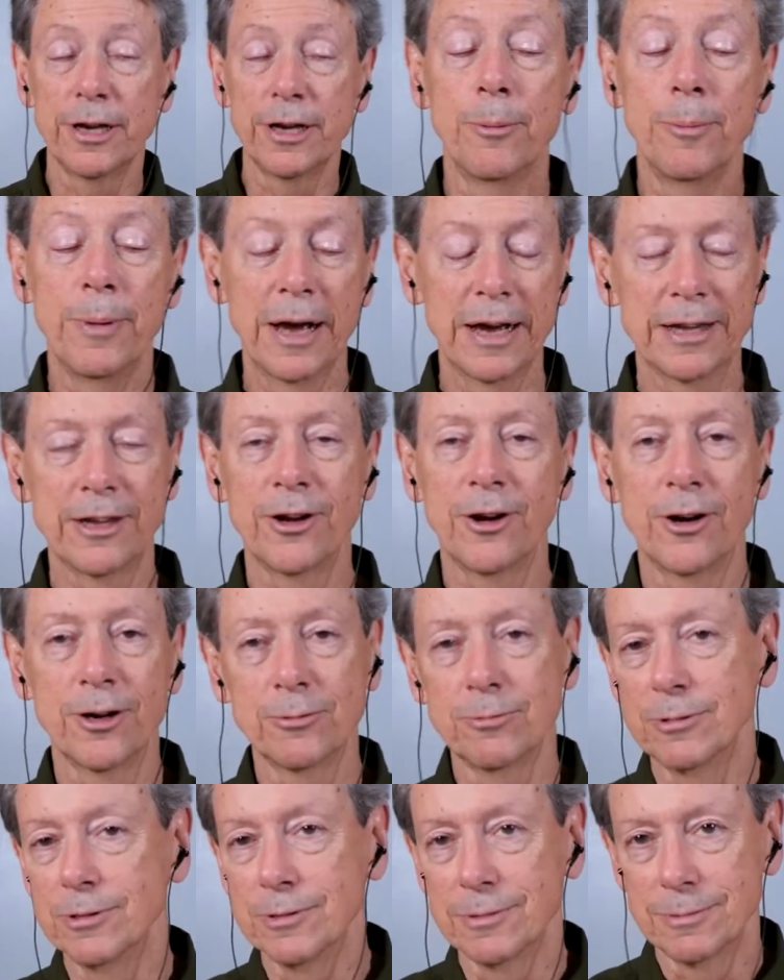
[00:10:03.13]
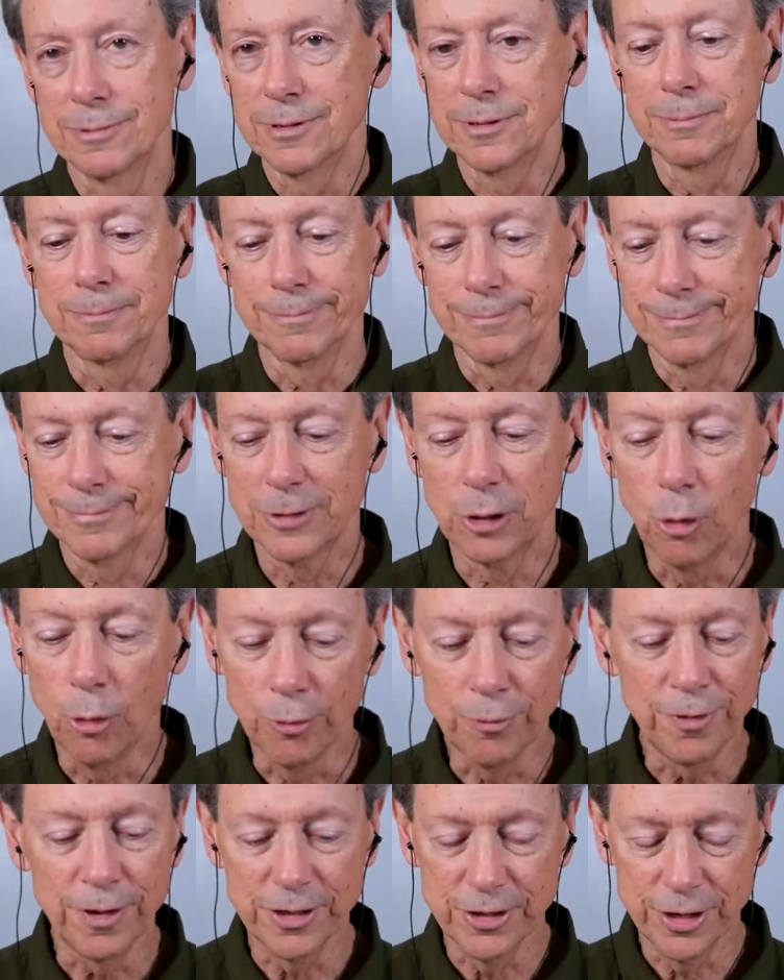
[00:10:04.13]
backyard with some
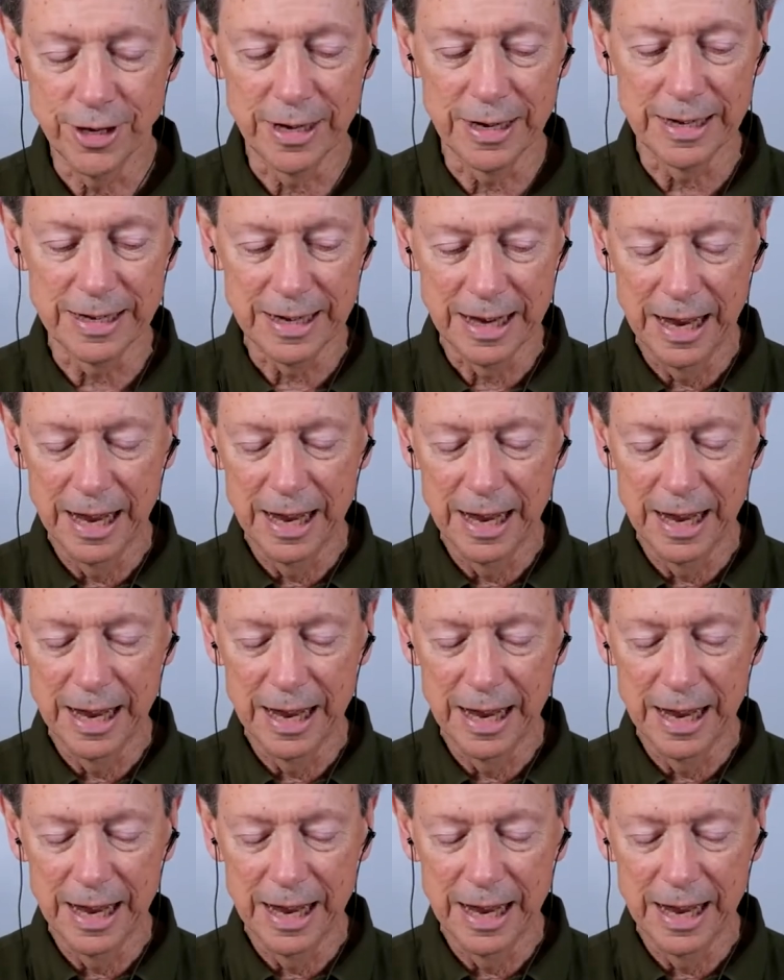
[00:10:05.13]
goldfish in it.